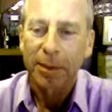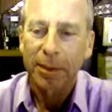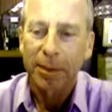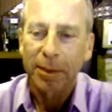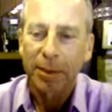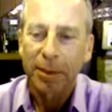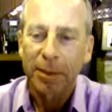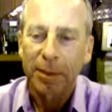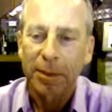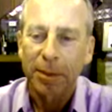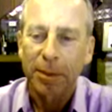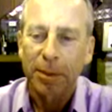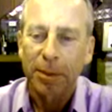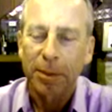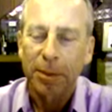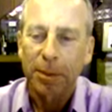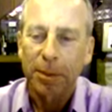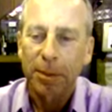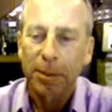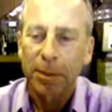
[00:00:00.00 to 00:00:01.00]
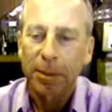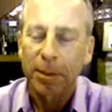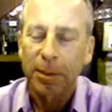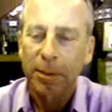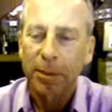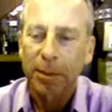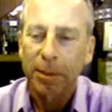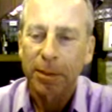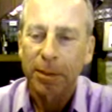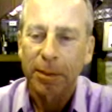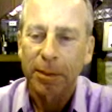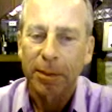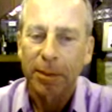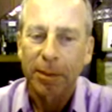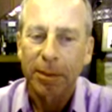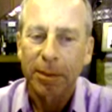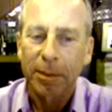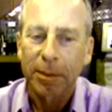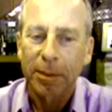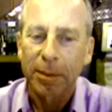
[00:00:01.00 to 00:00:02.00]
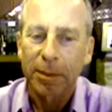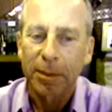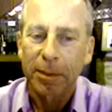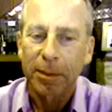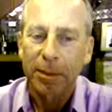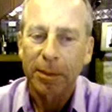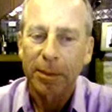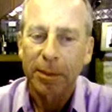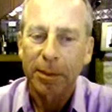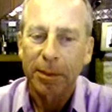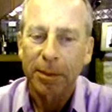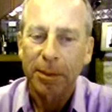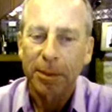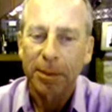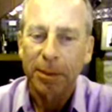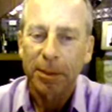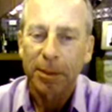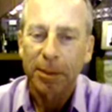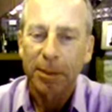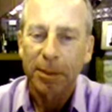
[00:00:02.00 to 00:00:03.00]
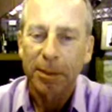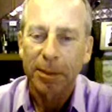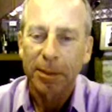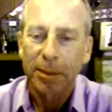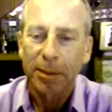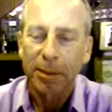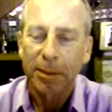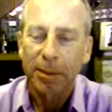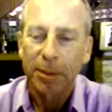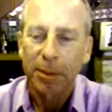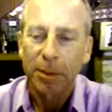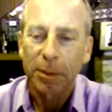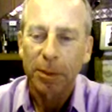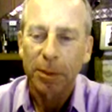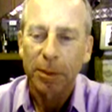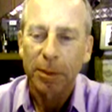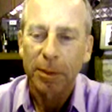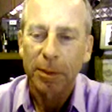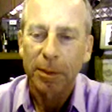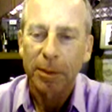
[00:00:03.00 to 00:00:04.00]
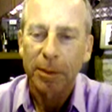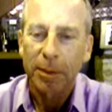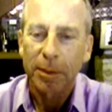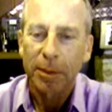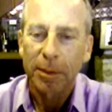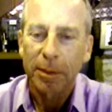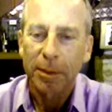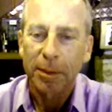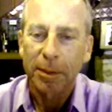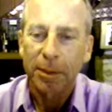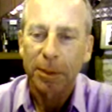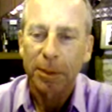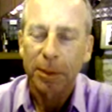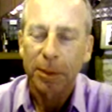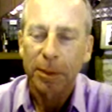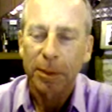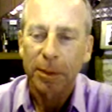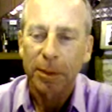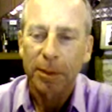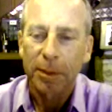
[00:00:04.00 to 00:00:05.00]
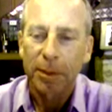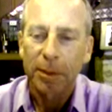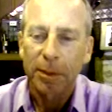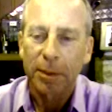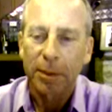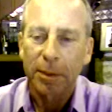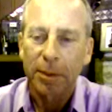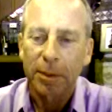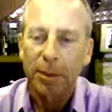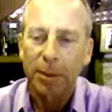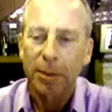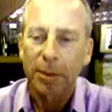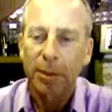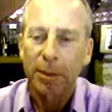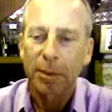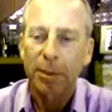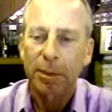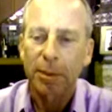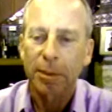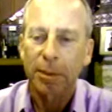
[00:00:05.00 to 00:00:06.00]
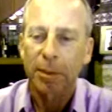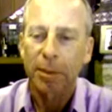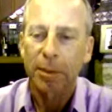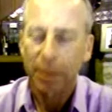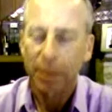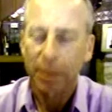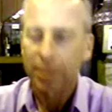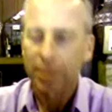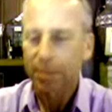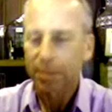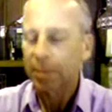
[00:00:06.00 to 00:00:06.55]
The person shown says nothing.